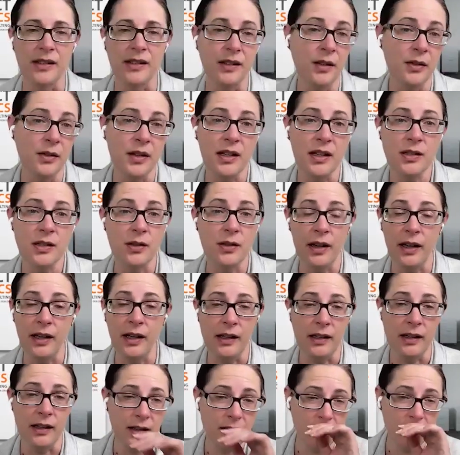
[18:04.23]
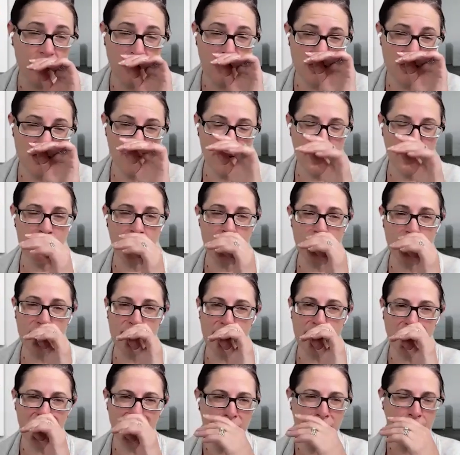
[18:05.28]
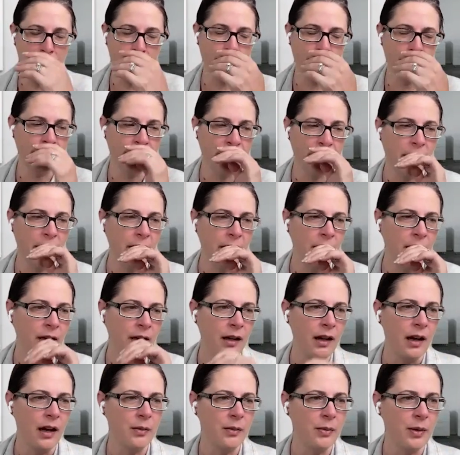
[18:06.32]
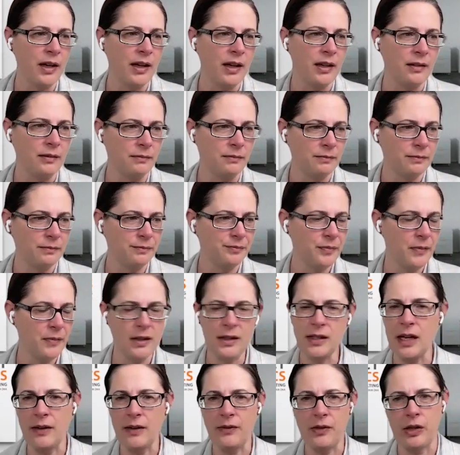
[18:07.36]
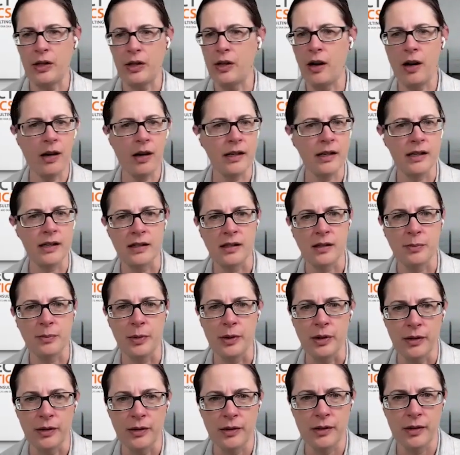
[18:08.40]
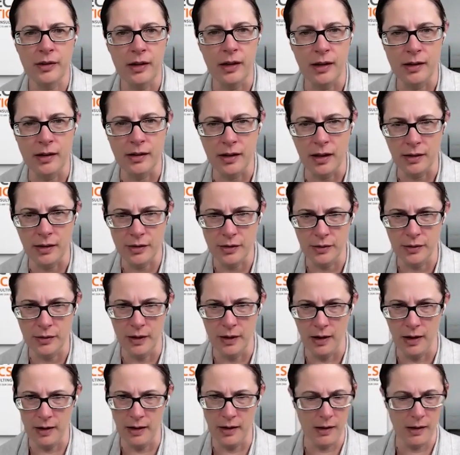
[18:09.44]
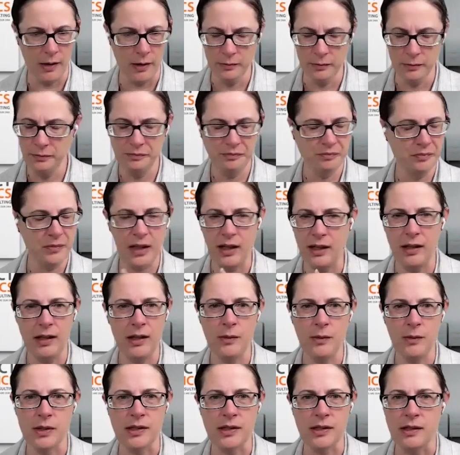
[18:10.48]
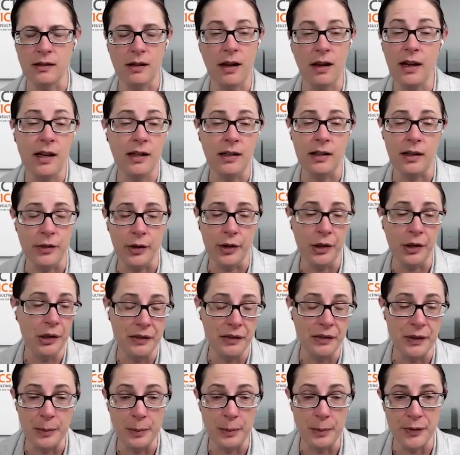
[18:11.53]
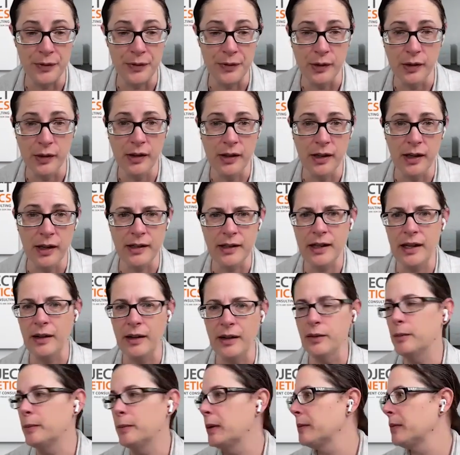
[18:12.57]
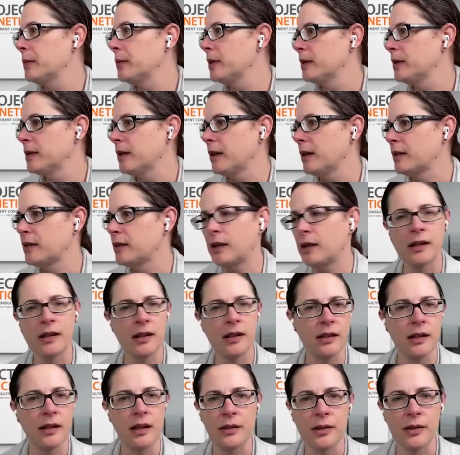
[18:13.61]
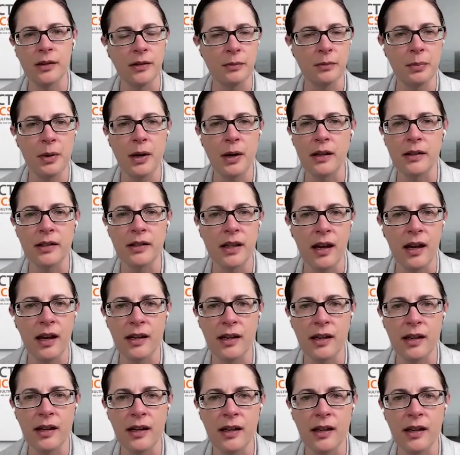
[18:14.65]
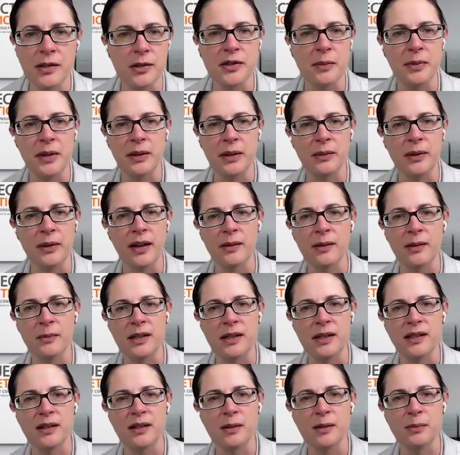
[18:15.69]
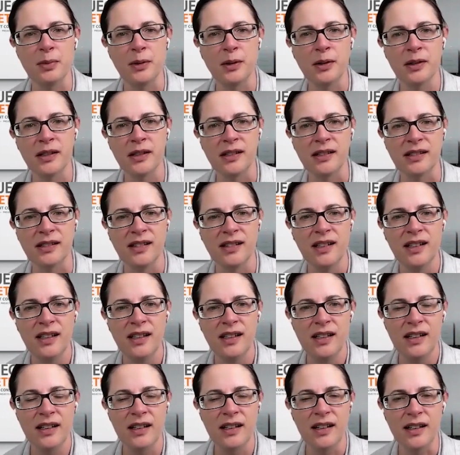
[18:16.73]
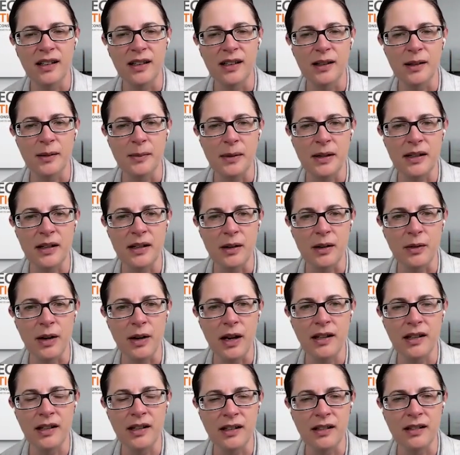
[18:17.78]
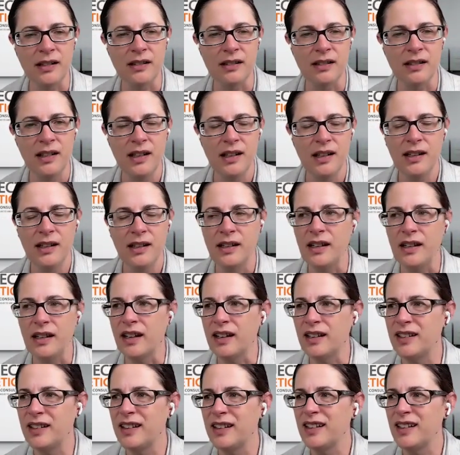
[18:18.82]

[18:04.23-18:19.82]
yeah, no, that's great. And it's funny because I read David Goggins' book not too long ago, and I had never heard of him before. I can't remember. I think another podcaster or something recommended the book, and I read it, and yeah,